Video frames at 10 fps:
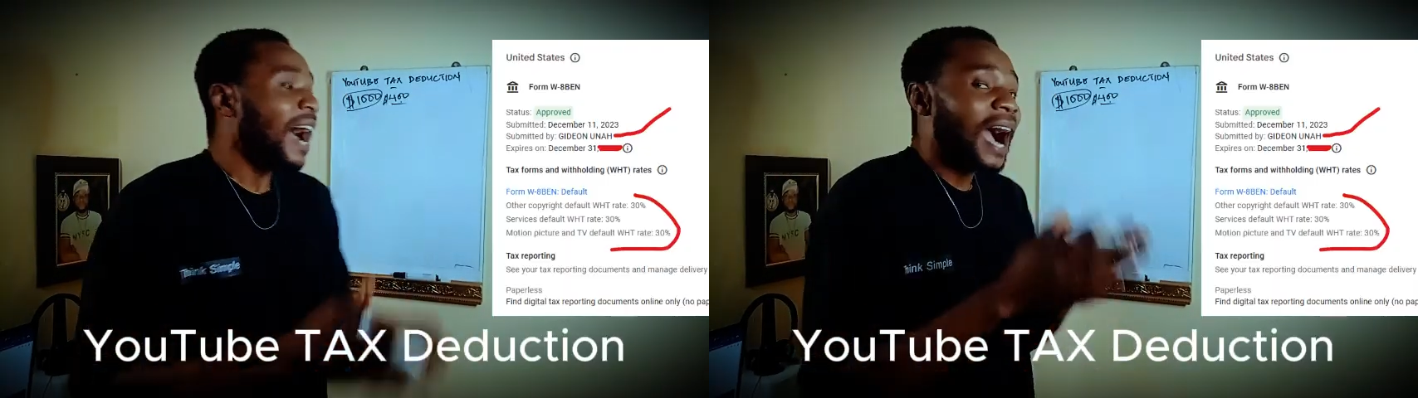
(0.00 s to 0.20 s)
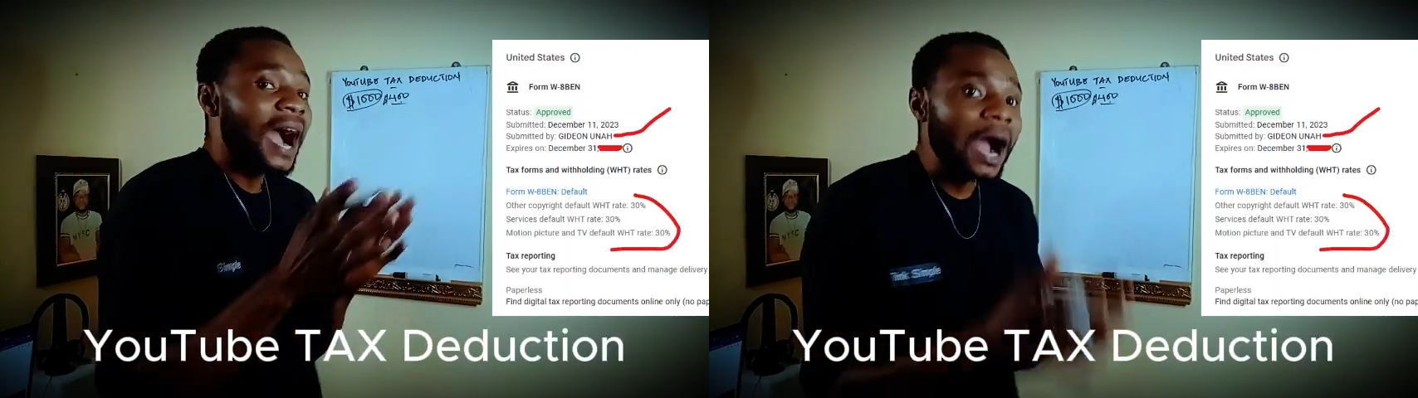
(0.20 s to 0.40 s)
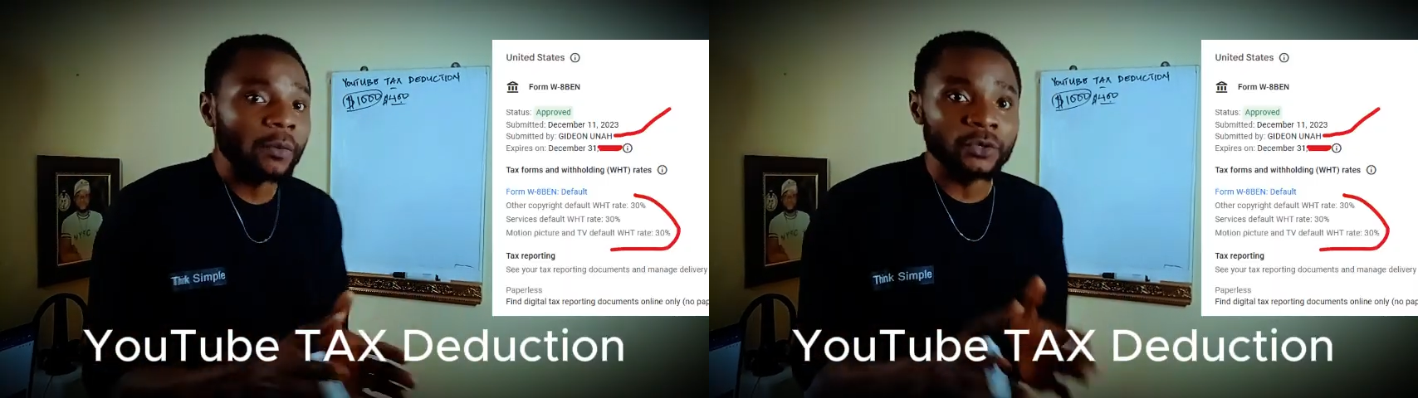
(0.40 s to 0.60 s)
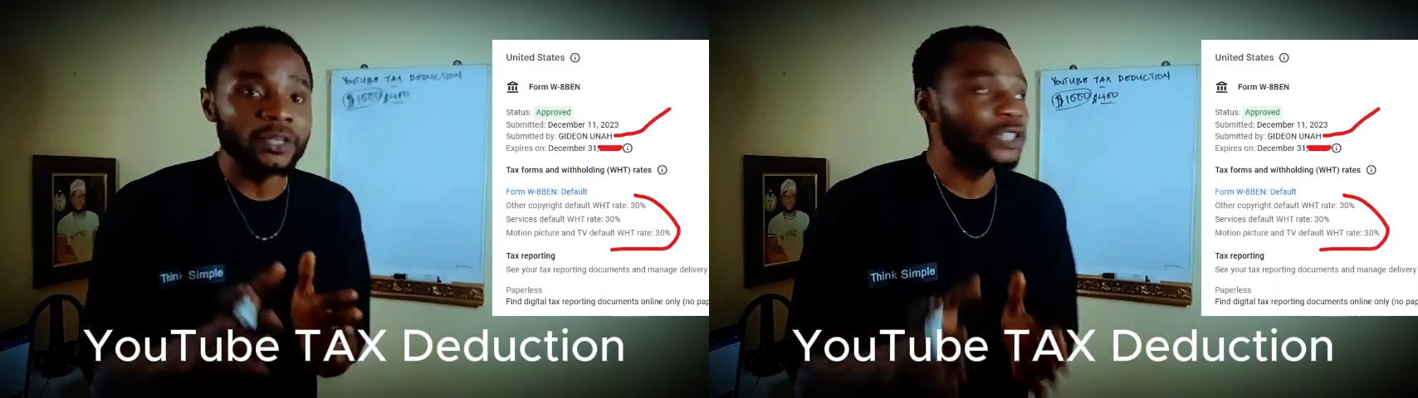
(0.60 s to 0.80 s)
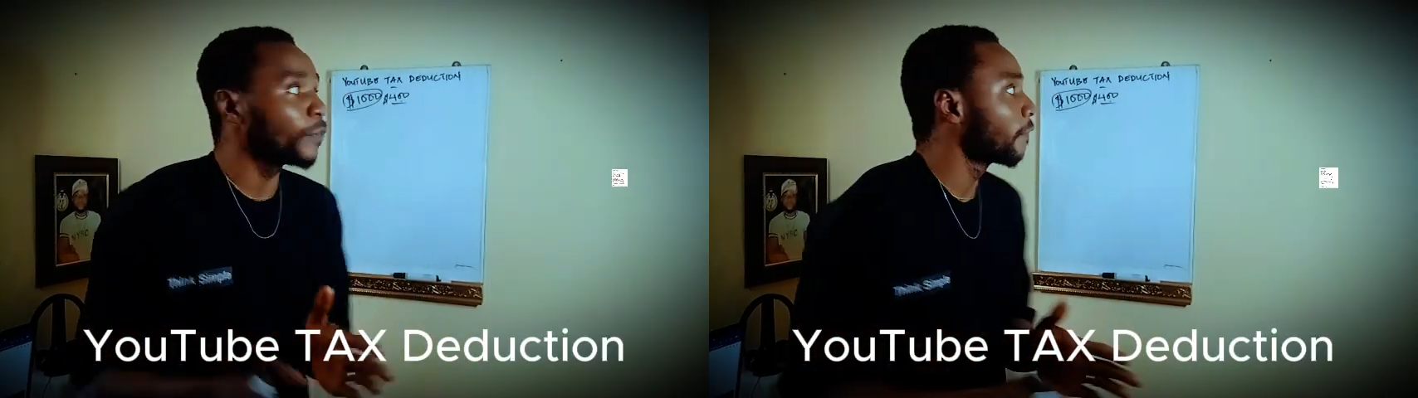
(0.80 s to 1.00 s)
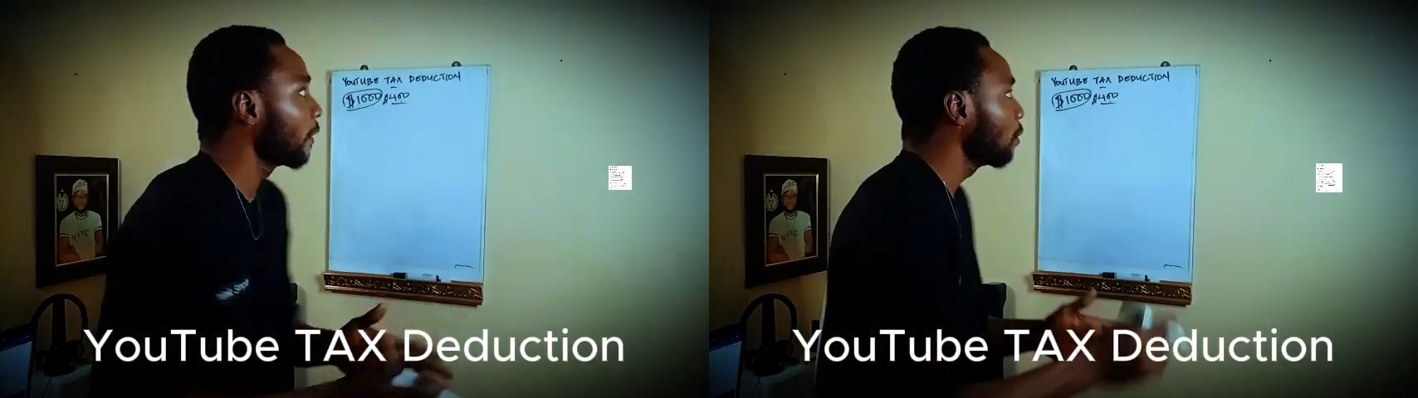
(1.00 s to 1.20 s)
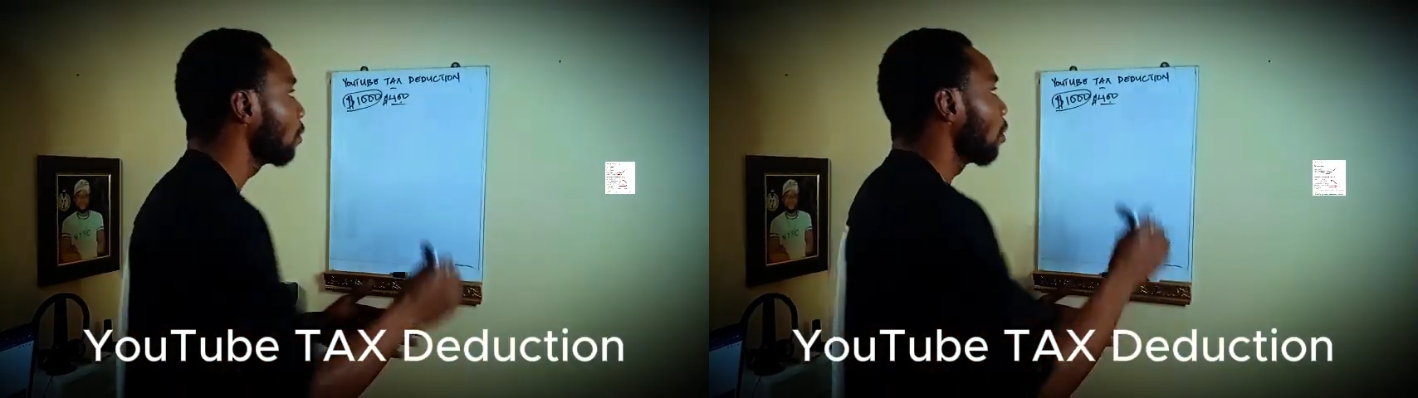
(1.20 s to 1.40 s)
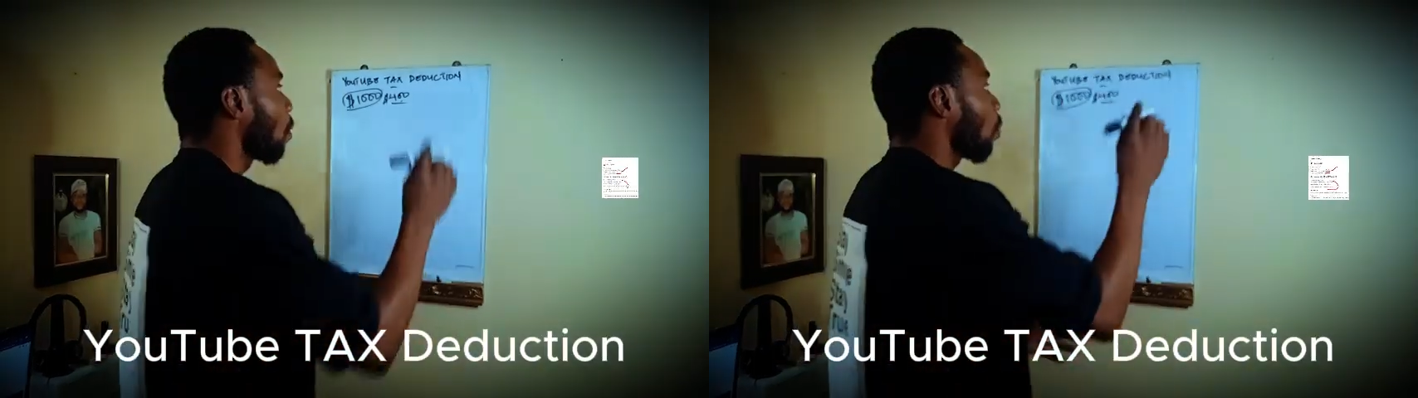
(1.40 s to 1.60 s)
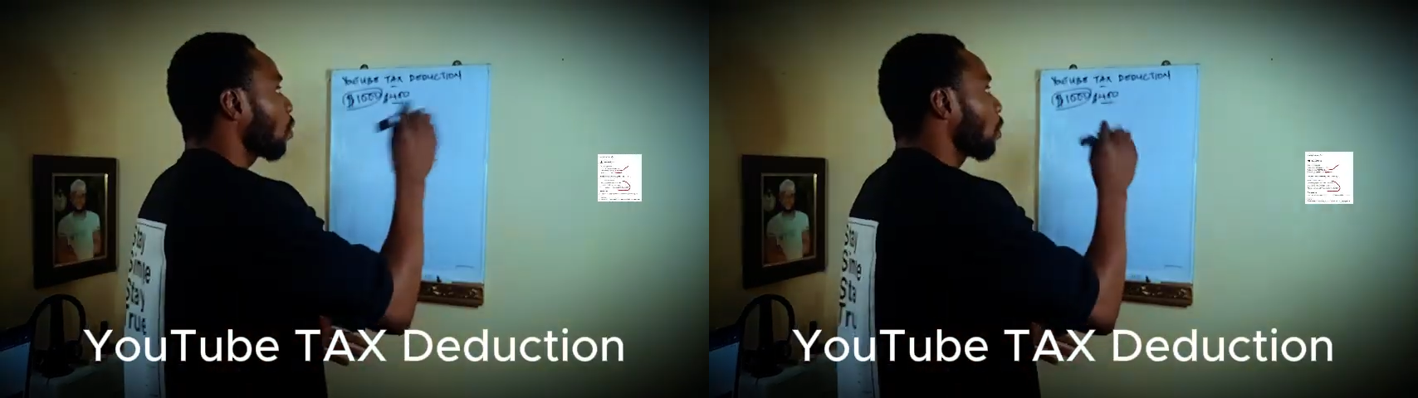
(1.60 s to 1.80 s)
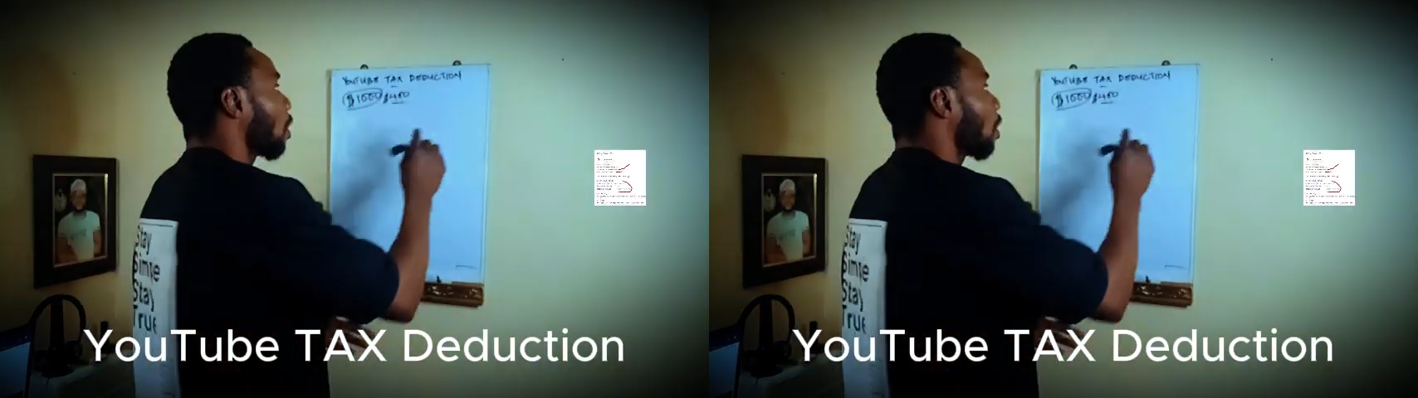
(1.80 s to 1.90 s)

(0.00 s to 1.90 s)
how you need to fill what we